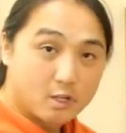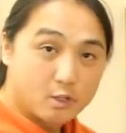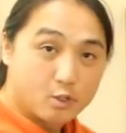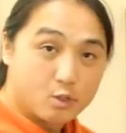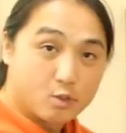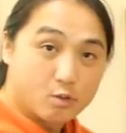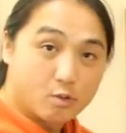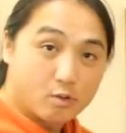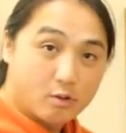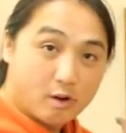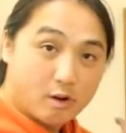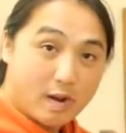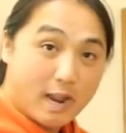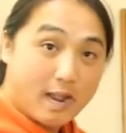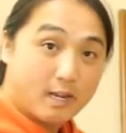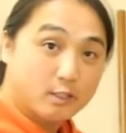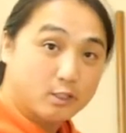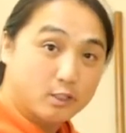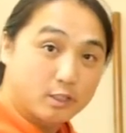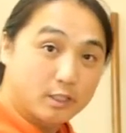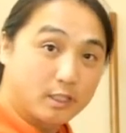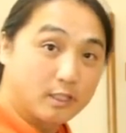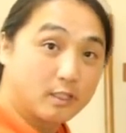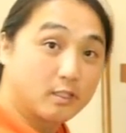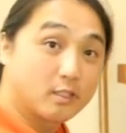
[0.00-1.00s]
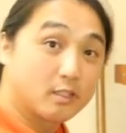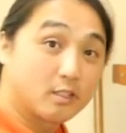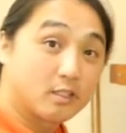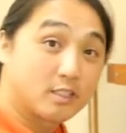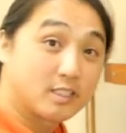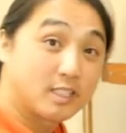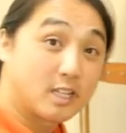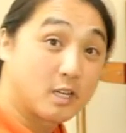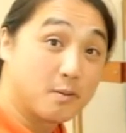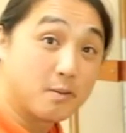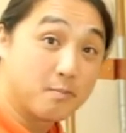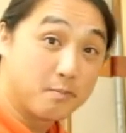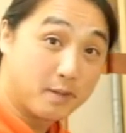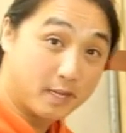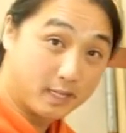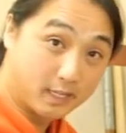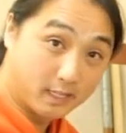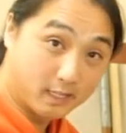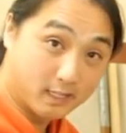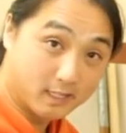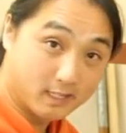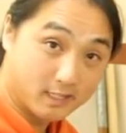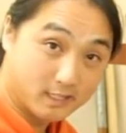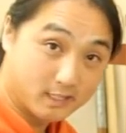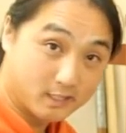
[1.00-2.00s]
You're actually
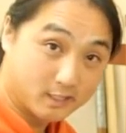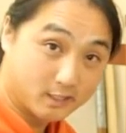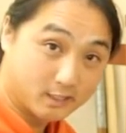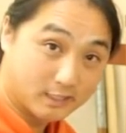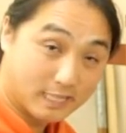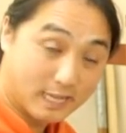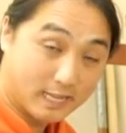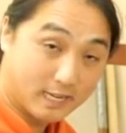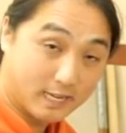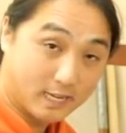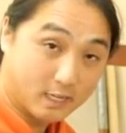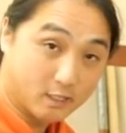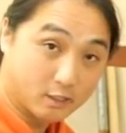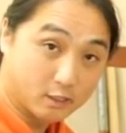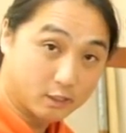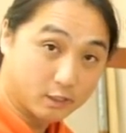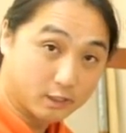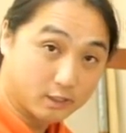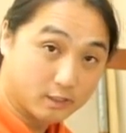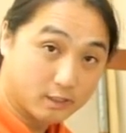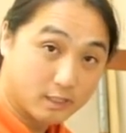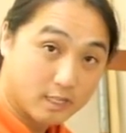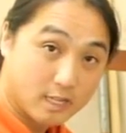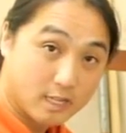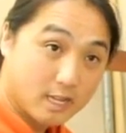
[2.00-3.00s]
committing that energy.